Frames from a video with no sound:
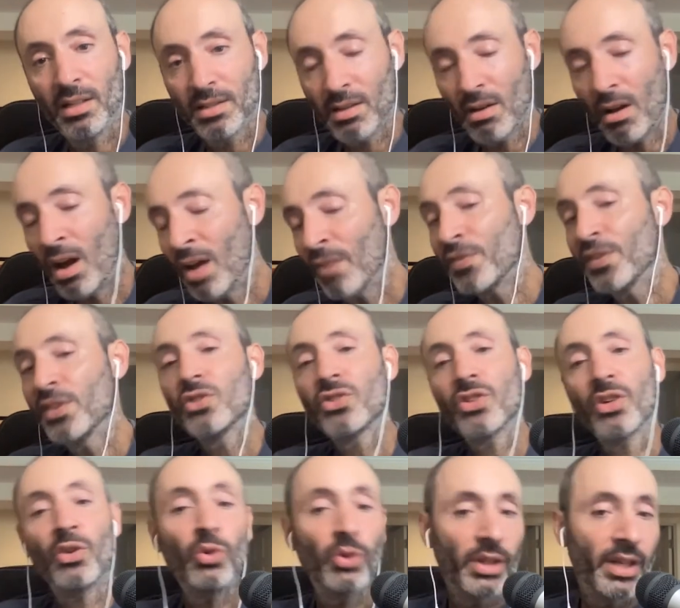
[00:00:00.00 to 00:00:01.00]
So often there's a
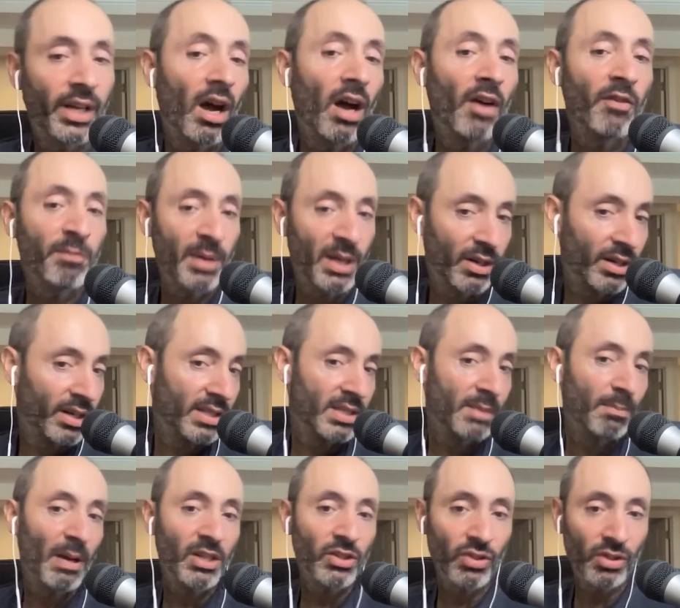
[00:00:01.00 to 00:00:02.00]
cooling off period,
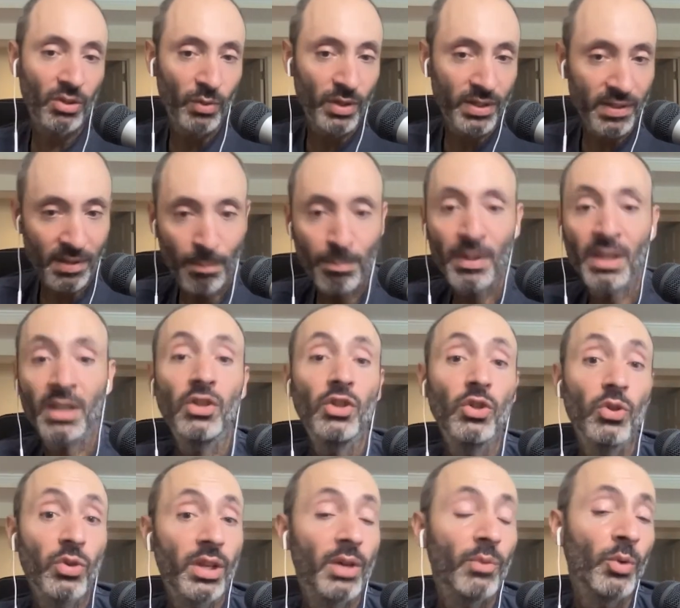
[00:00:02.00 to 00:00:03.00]
especially with something
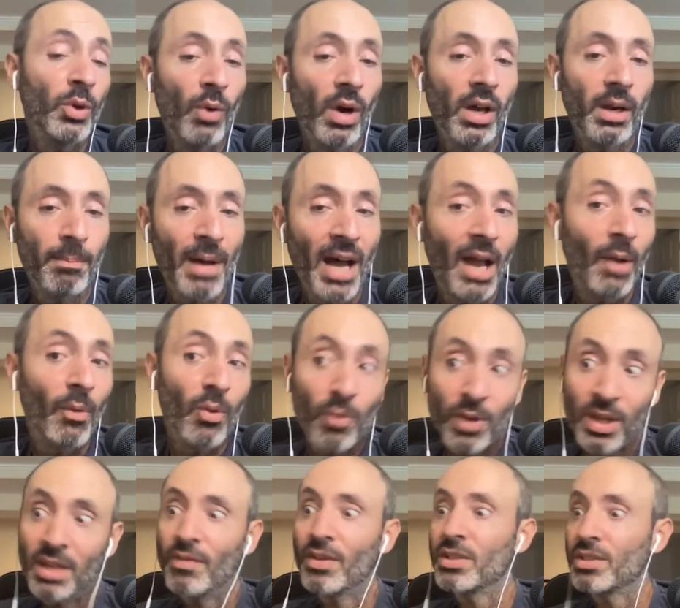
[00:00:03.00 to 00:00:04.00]
new that we want to buy, where we
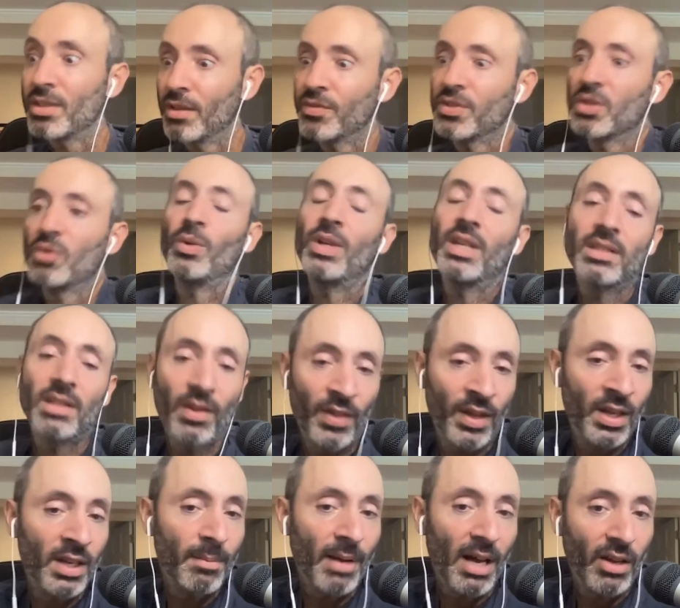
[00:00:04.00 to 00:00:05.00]
give ourselves a week to
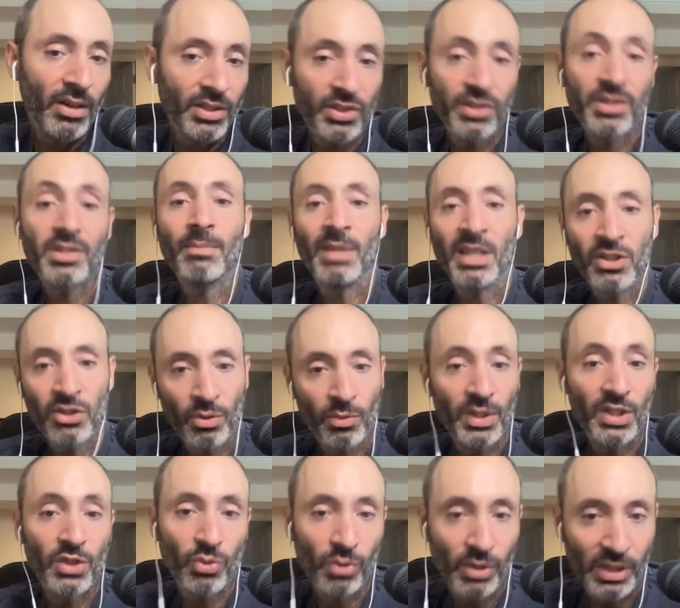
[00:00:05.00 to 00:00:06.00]
think about it just to make sure we
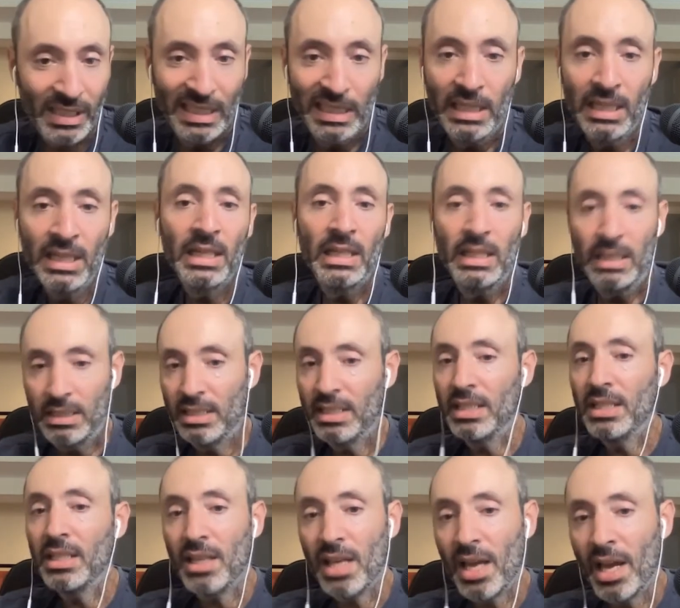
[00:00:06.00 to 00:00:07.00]
truly
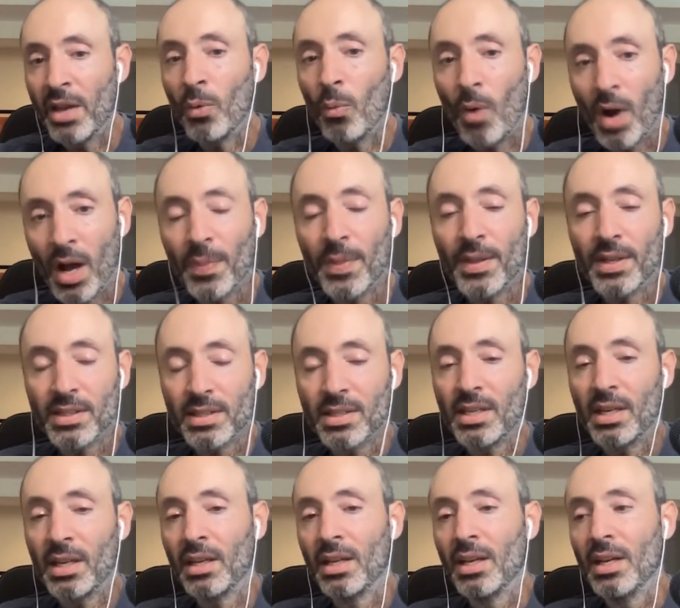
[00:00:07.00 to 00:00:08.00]
need and want this
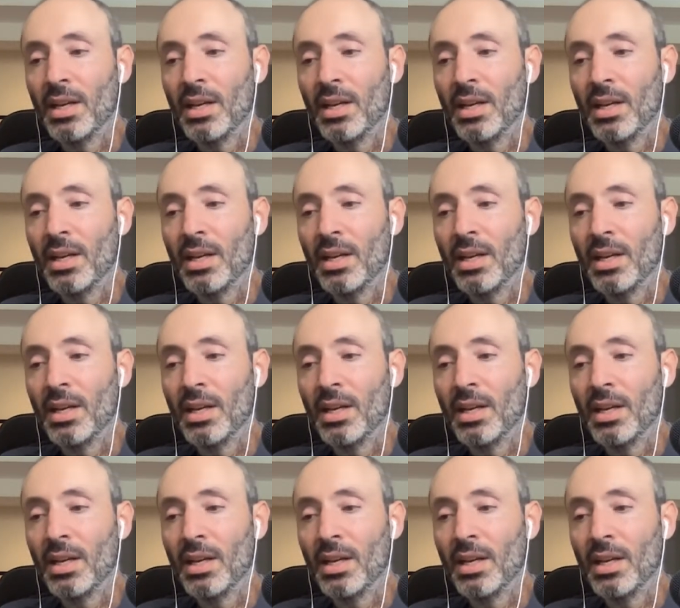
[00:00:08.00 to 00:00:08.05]
thing.